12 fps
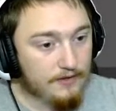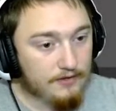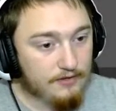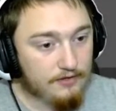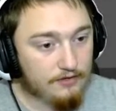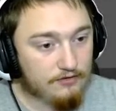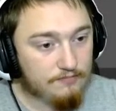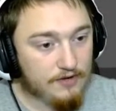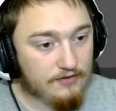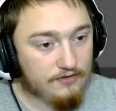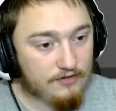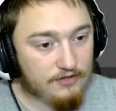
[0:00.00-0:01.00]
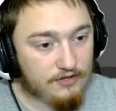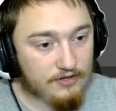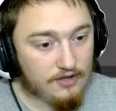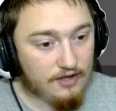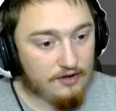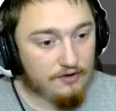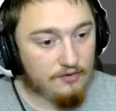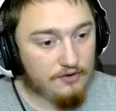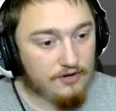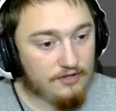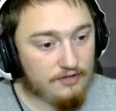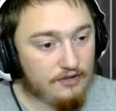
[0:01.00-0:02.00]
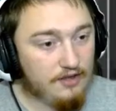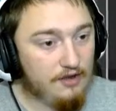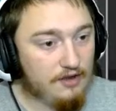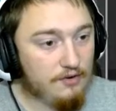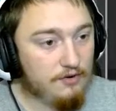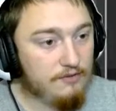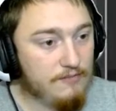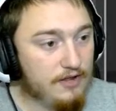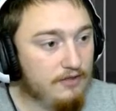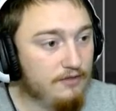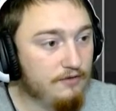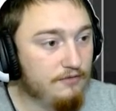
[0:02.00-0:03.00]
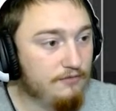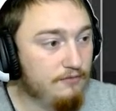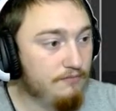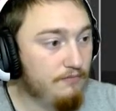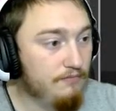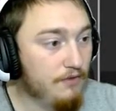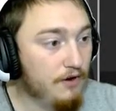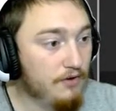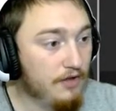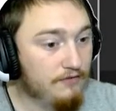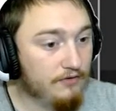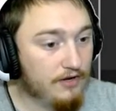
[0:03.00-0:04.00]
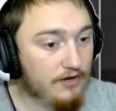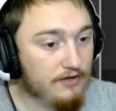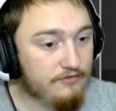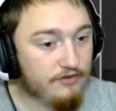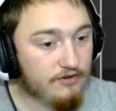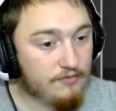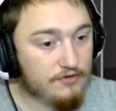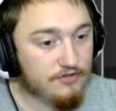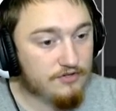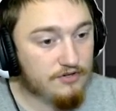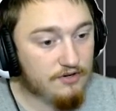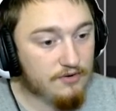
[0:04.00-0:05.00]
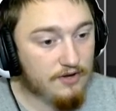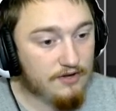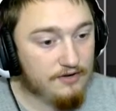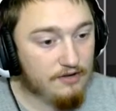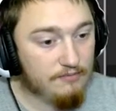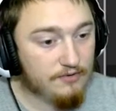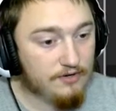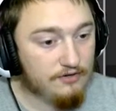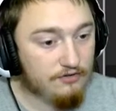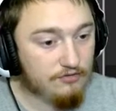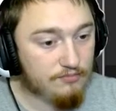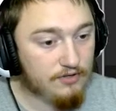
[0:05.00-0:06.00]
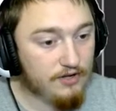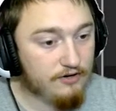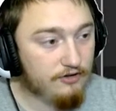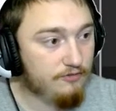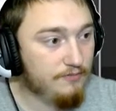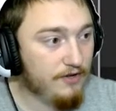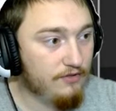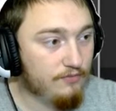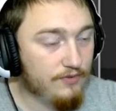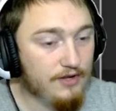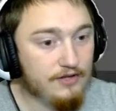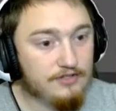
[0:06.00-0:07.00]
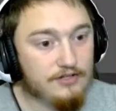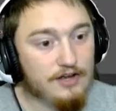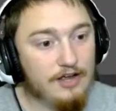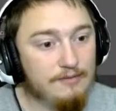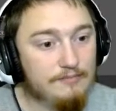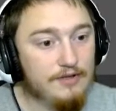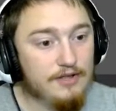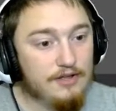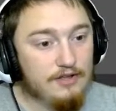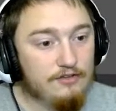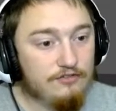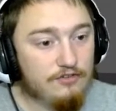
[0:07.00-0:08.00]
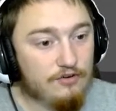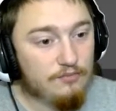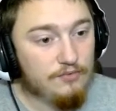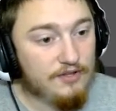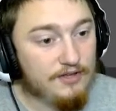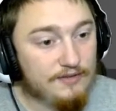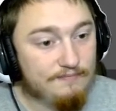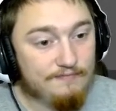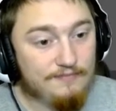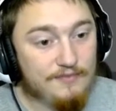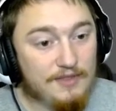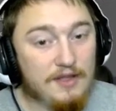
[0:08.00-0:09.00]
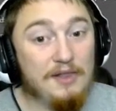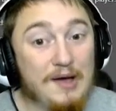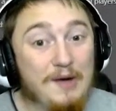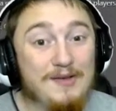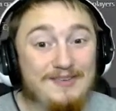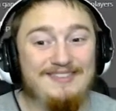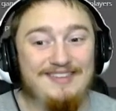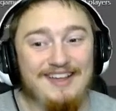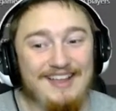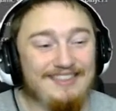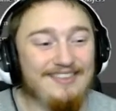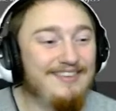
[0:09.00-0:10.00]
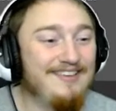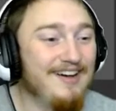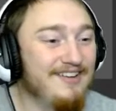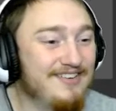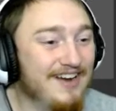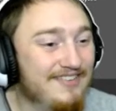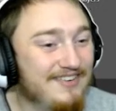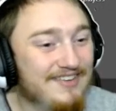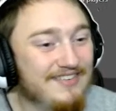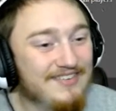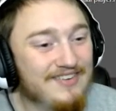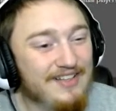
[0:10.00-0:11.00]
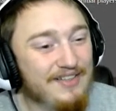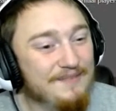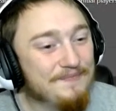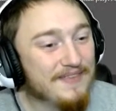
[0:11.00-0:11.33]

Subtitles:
Yeah, so basically, in order to make this our life a lot easier, we're just going to go ahead and upgrade initial players by 3 each time. It's going to really allow us to get this contract really, really quickly.